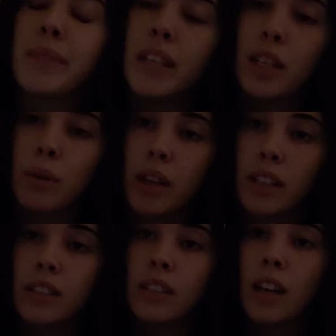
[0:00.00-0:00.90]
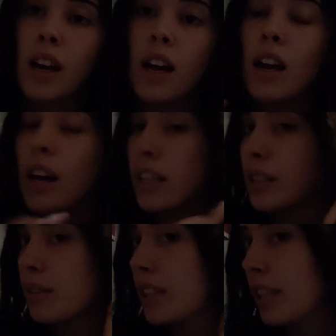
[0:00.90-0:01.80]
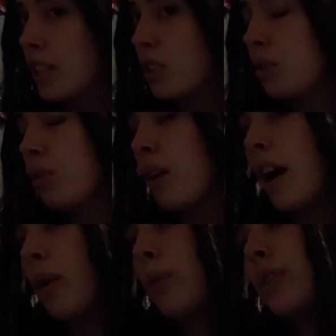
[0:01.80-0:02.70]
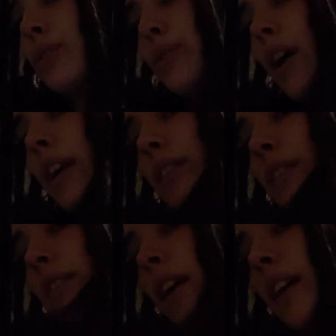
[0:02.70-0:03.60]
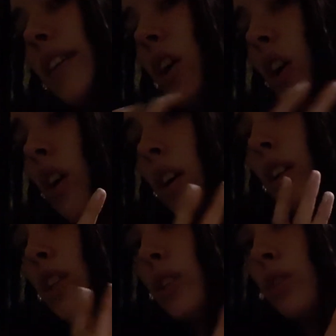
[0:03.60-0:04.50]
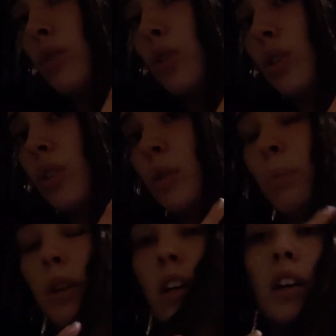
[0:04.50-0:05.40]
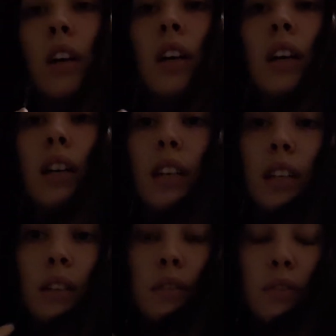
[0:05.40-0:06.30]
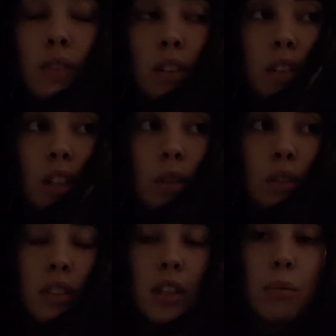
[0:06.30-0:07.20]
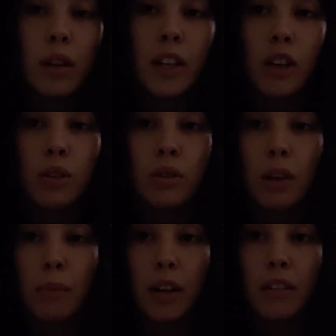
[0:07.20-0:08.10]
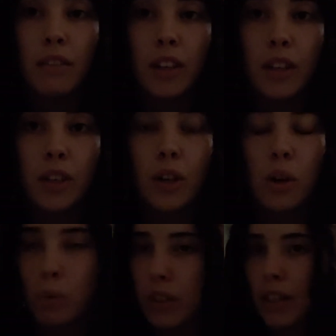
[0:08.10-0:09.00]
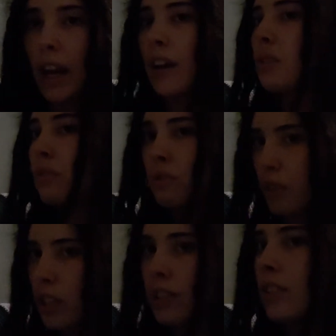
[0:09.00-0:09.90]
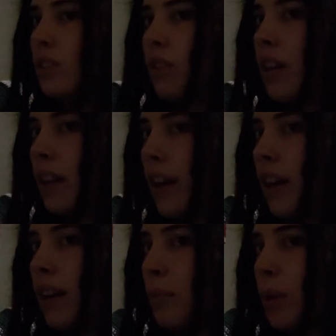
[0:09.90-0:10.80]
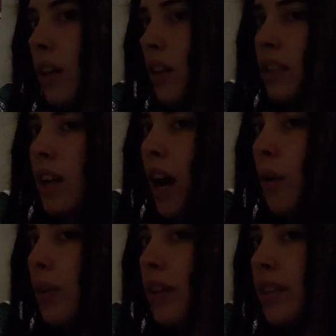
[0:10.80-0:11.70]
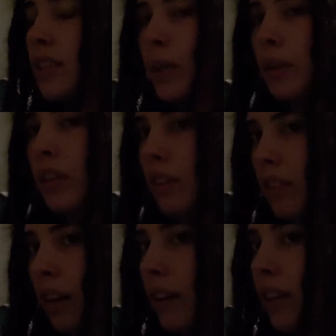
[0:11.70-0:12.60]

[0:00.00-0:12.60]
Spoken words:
Anyways, as I was getting to, I was trying to find on YouTube if there was anybody else who had made a video with like freshly dreaded hair, because I wanted to see what it looked like.